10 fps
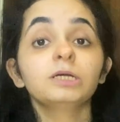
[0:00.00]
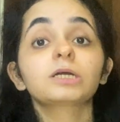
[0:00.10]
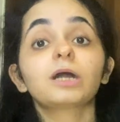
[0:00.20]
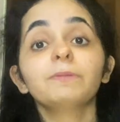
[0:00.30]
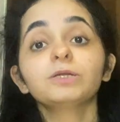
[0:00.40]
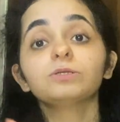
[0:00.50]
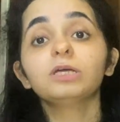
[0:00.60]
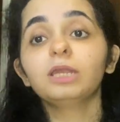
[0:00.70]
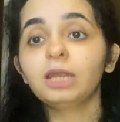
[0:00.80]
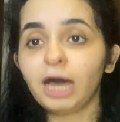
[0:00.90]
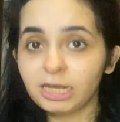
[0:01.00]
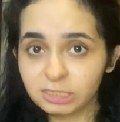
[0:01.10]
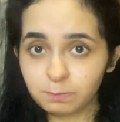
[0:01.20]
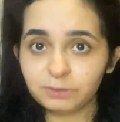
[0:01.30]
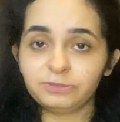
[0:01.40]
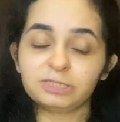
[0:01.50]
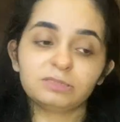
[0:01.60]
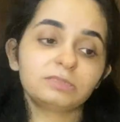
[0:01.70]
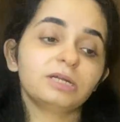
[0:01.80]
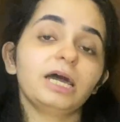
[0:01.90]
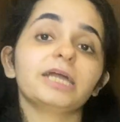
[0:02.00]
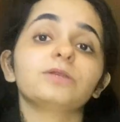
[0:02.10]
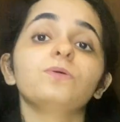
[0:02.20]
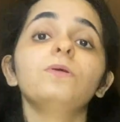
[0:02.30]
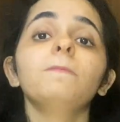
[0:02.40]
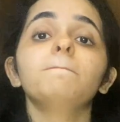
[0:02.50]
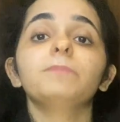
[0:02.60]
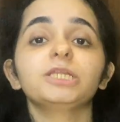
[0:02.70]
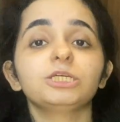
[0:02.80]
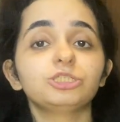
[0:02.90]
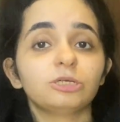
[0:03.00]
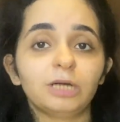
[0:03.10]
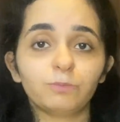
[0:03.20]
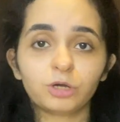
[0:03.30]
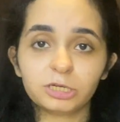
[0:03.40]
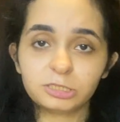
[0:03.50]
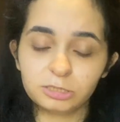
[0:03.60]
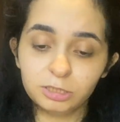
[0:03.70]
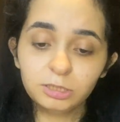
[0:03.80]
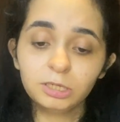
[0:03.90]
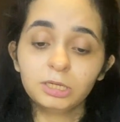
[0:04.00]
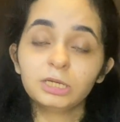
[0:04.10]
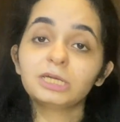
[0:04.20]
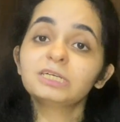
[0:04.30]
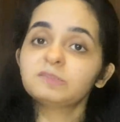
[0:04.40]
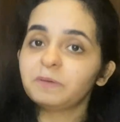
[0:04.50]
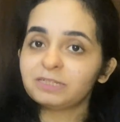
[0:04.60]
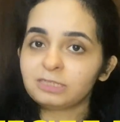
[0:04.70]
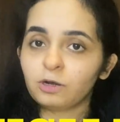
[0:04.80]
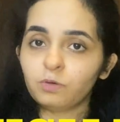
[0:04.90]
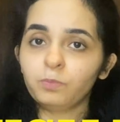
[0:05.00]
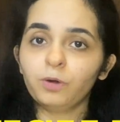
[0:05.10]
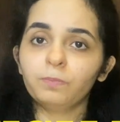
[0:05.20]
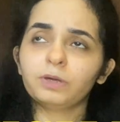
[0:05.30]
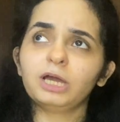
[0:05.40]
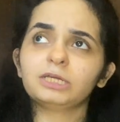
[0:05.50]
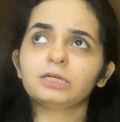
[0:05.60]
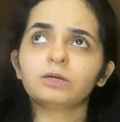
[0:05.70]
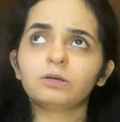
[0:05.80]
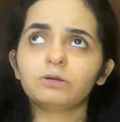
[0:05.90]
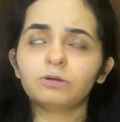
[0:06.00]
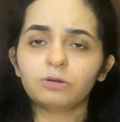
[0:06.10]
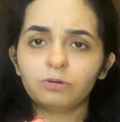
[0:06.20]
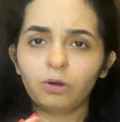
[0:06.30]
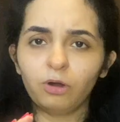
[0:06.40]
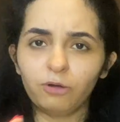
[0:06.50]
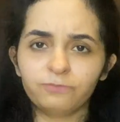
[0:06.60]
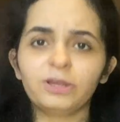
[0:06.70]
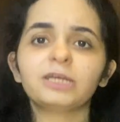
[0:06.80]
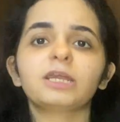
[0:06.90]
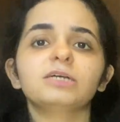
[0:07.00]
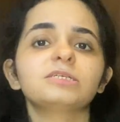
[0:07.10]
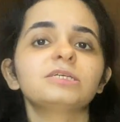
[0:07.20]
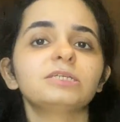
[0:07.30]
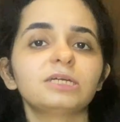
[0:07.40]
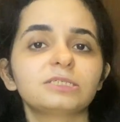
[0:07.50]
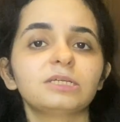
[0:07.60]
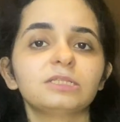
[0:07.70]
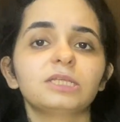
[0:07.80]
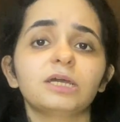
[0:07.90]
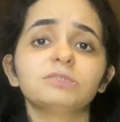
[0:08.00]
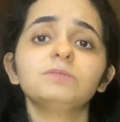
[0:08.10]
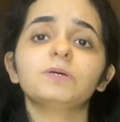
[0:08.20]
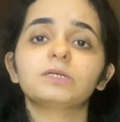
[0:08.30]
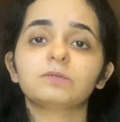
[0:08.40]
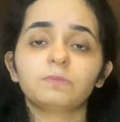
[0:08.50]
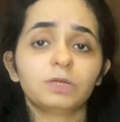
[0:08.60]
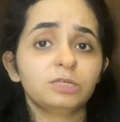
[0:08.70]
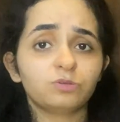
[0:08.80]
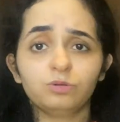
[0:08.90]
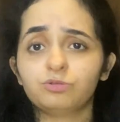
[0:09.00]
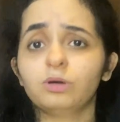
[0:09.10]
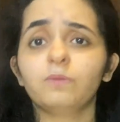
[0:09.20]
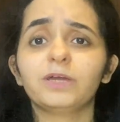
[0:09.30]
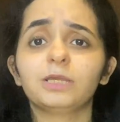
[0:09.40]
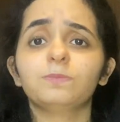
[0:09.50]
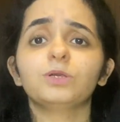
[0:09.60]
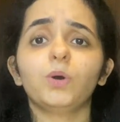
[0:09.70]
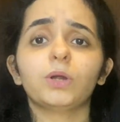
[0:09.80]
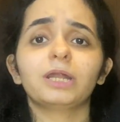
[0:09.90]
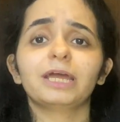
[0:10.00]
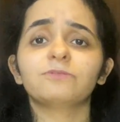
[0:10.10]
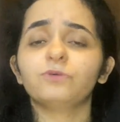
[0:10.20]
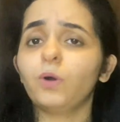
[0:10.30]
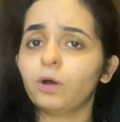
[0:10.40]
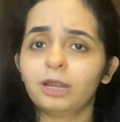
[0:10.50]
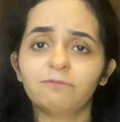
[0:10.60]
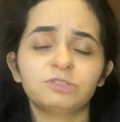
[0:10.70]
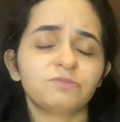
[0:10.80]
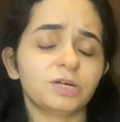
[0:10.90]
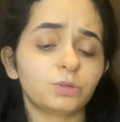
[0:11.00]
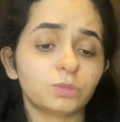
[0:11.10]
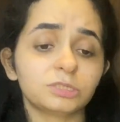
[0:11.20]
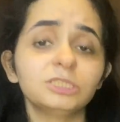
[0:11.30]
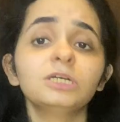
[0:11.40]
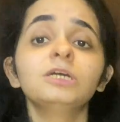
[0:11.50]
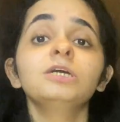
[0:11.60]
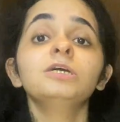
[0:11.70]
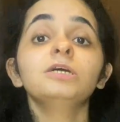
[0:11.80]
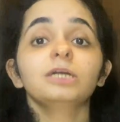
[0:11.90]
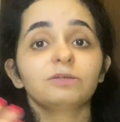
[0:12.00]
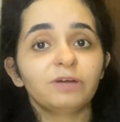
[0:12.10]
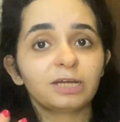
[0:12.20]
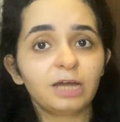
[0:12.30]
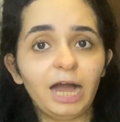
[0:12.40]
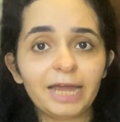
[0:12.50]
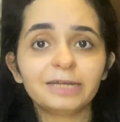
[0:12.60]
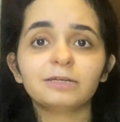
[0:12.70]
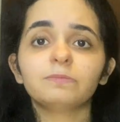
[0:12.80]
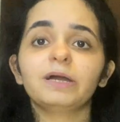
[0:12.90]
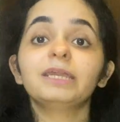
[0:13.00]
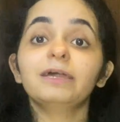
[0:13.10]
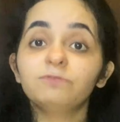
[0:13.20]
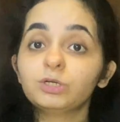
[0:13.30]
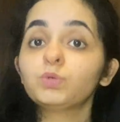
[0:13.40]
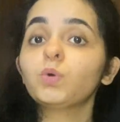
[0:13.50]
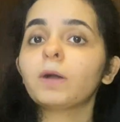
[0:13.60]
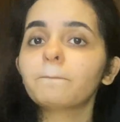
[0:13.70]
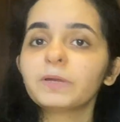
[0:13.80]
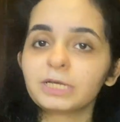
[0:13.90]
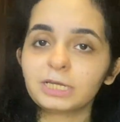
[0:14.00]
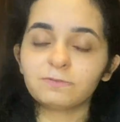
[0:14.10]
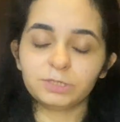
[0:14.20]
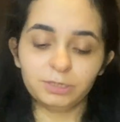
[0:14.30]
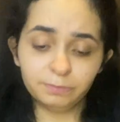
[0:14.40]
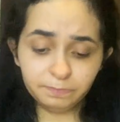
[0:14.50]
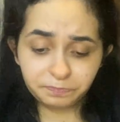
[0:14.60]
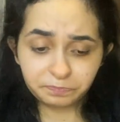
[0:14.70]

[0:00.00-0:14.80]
Coming to the last professor that I know, Manish Ramuka sir. He is based out of Bombay. I think offline classes he takes in Andheri, but he's also available online for all levels 1, 2, 3. In fact, I did my level 2 completely with him.